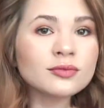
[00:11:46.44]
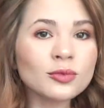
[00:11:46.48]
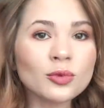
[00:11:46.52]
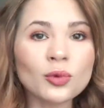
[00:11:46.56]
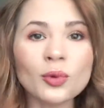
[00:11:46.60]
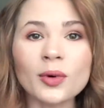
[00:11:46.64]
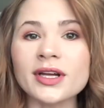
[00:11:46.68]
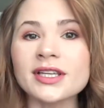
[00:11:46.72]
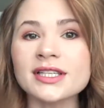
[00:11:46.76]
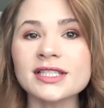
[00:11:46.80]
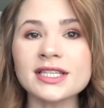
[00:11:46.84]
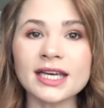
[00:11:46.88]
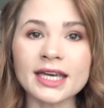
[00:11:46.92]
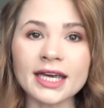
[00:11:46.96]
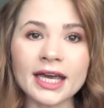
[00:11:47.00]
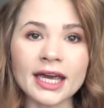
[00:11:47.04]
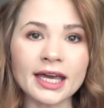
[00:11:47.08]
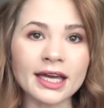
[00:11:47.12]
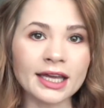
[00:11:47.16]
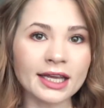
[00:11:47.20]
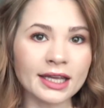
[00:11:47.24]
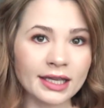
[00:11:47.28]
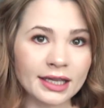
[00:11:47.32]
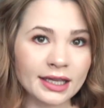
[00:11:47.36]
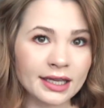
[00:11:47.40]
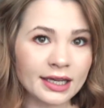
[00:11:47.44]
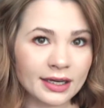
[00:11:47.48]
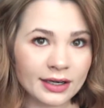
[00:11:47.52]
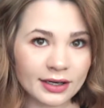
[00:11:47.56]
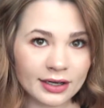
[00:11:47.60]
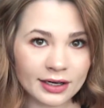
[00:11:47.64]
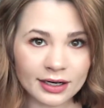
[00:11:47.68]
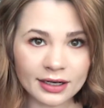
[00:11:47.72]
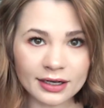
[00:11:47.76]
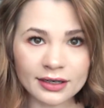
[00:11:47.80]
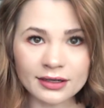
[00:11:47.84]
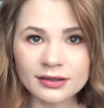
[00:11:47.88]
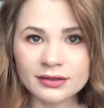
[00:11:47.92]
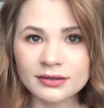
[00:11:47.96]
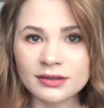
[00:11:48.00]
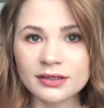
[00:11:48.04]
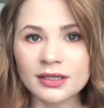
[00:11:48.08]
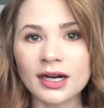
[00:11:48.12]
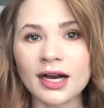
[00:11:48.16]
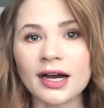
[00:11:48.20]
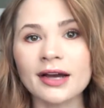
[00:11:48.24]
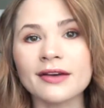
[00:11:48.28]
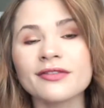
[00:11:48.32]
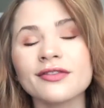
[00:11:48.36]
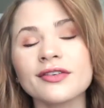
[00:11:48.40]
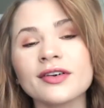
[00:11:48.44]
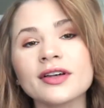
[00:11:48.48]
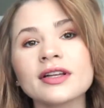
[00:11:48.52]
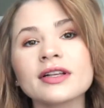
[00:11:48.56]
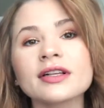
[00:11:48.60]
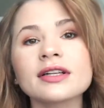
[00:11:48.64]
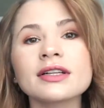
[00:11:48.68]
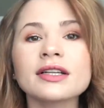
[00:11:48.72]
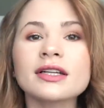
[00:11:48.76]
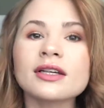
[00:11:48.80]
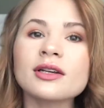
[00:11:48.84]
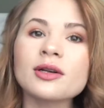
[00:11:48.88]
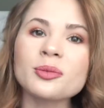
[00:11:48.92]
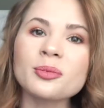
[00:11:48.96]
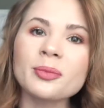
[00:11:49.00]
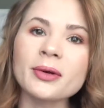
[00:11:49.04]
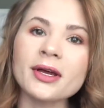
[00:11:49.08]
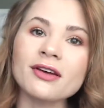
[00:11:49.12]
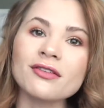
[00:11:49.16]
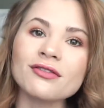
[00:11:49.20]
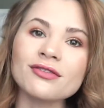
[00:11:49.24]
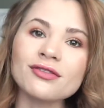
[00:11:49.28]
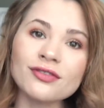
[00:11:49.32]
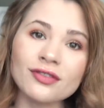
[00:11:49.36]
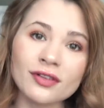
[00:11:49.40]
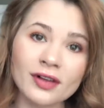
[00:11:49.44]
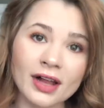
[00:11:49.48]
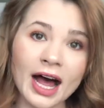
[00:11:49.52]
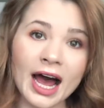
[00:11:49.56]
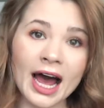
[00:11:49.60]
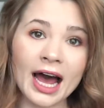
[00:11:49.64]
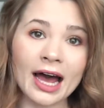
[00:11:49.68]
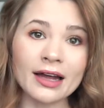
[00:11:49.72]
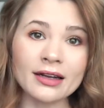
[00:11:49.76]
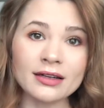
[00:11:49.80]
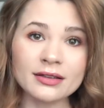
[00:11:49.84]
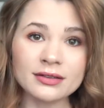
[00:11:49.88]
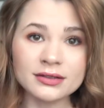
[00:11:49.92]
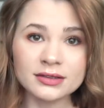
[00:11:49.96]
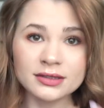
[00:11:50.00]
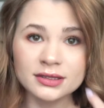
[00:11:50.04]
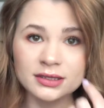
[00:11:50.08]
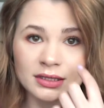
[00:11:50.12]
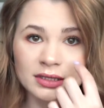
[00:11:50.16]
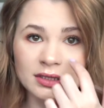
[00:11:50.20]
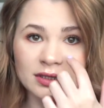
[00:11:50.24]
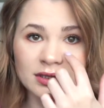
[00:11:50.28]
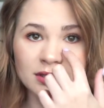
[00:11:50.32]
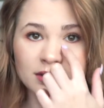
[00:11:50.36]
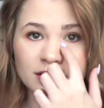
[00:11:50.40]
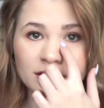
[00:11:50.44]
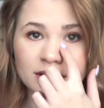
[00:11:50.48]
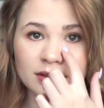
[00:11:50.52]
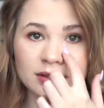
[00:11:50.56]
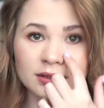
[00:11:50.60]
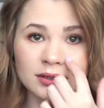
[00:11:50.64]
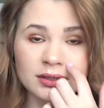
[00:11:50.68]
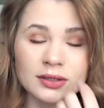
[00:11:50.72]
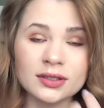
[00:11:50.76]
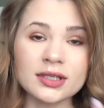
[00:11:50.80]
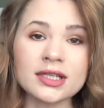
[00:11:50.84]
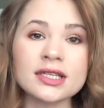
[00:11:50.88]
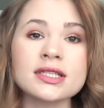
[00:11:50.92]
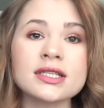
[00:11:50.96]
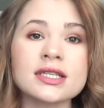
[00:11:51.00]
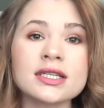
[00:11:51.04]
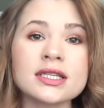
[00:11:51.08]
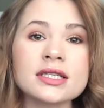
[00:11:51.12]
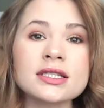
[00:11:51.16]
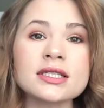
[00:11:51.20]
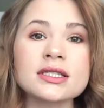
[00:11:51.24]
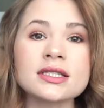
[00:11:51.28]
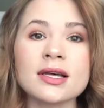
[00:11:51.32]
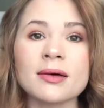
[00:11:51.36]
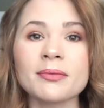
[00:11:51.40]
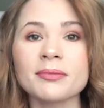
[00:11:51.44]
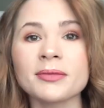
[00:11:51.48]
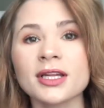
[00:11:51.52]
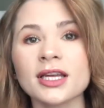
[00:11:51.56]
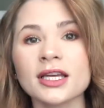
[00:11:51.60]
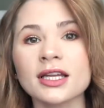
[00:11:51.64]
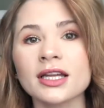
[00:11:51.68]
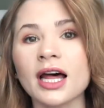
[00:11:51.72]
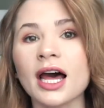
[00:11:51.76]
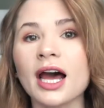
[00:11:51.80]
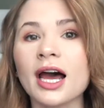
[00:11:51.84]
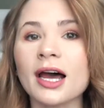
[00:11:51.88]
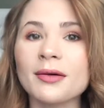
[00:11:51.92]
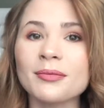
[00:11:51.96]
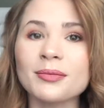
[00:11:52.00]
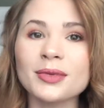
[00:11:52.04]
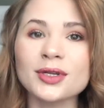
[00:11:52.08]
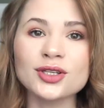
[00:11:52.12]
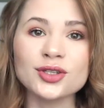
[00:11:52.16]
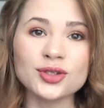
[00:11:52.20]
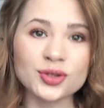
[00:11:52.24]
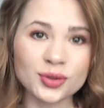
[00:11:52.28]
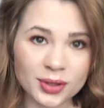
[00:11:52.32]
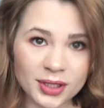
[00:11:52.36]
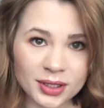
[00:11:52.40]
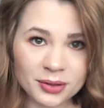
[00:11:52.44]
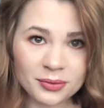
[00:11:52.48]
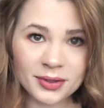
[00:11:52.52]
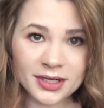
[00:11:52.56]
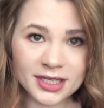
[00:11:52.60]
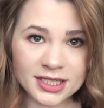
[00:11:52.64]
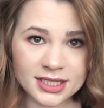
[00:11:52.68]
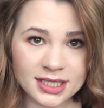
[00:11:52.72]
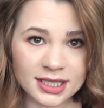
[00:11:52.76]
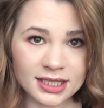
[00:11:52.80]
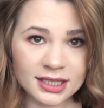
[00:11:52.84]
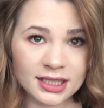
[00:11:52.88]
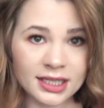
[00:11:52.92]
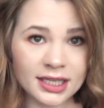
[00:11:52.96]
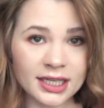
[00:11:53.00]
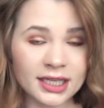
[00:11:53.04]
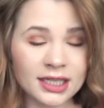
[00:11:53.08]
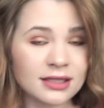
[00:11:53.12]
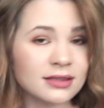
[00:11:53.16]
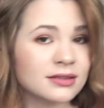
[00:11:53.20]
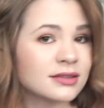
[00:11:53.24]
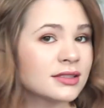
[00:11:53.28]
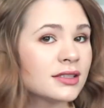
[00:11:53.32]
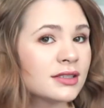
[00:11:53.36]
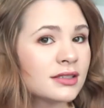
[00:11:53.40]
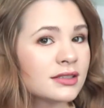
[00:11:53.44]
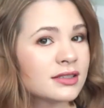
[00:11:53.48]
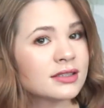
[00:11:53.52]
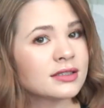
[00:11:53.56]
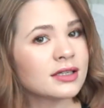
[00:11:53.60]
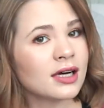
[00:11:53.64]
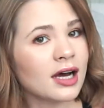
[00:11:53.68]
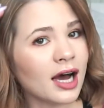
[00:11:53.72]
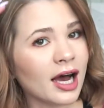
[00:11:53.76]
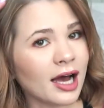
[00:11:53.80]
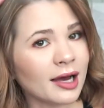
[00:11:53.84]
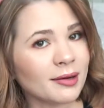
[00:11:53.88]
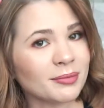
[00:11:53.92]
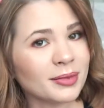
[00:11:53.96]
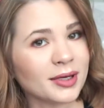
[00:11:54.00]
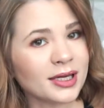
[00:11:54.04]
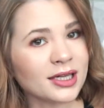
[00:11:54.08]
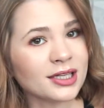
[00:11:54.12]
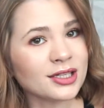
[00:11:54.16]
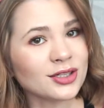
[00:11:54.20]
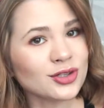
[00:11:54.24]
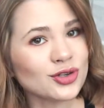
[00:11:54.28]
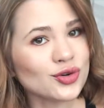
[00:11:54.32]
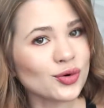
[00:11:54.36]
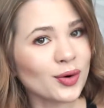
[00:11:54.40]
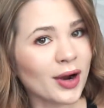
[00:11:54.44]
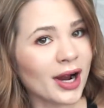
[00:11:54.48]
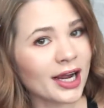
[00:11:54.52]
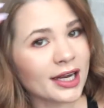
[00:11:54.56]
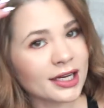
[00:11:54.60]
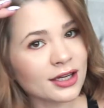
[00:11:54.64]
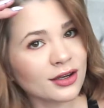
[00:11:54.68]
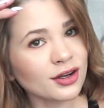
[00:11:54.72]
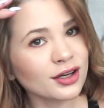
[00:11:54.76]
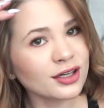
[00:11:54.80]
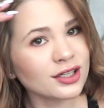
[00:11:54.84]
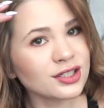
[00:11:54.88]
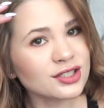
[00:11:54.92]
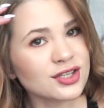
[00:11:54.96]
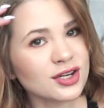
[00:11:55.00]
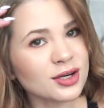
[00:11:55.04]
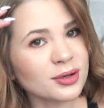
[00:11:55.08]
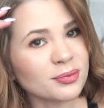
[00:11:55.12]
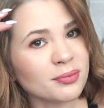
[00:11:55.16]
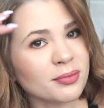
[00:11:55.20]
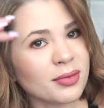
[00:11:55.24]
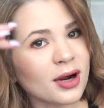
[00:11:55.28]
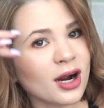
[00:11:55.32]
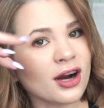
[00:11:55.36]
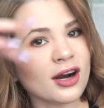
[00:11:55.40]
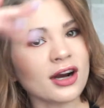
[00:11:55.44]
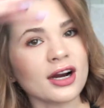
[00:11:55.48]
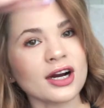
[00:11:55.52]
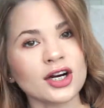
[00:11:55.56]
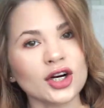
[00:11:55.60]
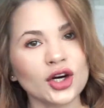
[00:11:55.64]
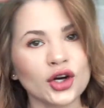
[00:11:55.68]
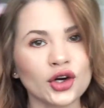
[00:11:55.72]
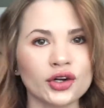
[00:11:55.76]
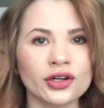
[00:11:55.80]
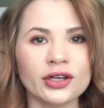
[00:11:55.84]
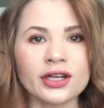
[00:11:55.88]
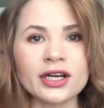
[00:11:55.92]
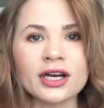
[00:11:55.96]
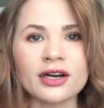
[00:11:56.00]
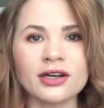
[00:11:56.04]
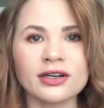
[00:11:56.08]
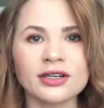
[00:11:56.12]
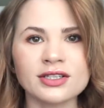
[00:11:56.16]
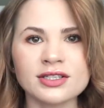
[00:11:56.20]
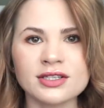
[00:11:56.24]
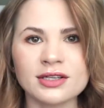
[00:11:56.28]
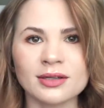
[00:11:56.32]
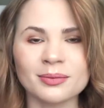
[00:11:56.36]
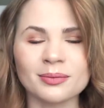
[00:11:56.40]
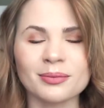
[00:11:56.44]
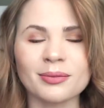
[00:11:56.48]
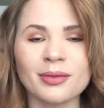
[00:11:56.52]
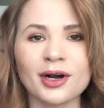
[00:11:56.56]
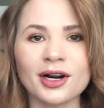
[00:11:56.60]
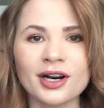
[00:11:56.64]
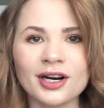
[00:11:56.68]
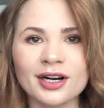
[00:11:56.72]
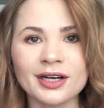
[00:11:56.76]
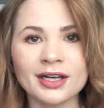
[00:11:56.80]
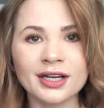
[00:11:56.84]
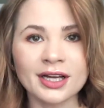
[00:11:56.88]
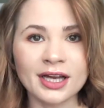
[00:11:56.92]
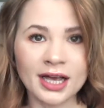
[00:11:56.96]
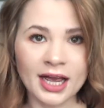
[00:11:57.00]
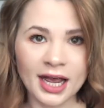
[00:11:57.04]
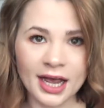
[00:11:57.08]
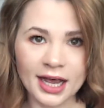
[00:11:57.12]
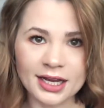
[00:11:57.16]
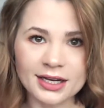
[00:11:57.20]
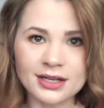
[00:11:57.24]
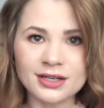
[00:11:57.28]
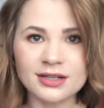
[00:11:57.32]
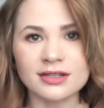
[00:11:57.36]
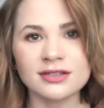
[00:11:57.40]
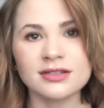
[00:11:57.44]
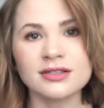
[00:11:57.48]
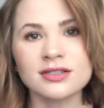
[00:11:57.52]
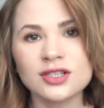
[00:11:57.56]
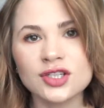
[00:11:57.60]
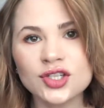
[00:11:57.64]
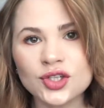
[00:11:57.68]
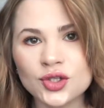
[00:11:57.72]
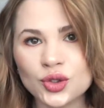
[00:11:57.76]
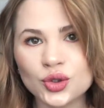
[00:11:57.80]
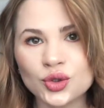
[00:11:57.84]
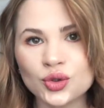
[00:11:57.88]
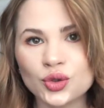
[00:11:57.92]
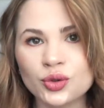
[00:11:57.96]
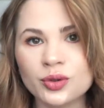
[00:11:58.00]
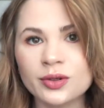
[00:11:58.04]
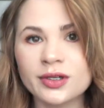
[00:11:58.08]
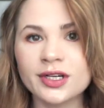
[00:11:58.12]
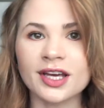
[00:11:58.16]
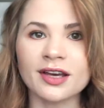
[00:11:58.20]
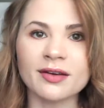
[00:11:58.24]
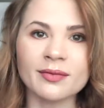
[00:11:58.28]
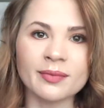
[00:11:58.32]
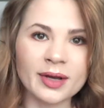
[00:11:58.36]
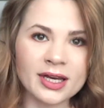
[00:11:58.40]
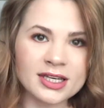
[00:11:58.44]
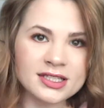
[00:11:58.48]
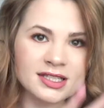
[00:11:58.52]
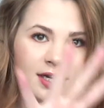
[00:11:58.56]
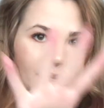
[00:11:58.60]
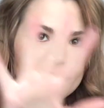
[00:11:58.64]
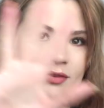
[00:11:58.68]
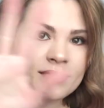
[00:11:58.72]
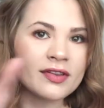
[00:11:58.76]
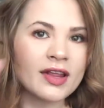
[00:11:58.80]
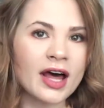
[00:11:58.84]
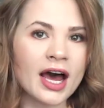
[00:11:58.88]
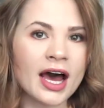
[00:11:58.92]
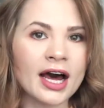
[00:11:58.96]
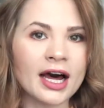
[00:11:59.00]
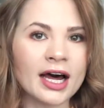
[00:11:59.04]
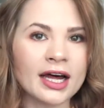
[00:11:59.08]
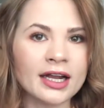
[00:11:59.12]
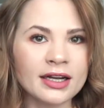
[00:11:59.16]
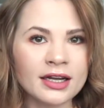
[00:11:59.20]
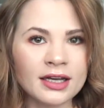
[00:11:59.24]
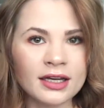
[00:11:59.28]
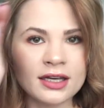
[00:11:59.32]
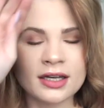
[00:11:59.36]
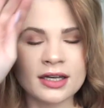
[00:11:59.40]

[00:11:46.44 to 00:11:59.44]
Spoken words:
Once I get here, I feel a little bit flat. So this is something that I've been doing recently. I've been drawing on a certain part, curling on a certain part, and just to give myself that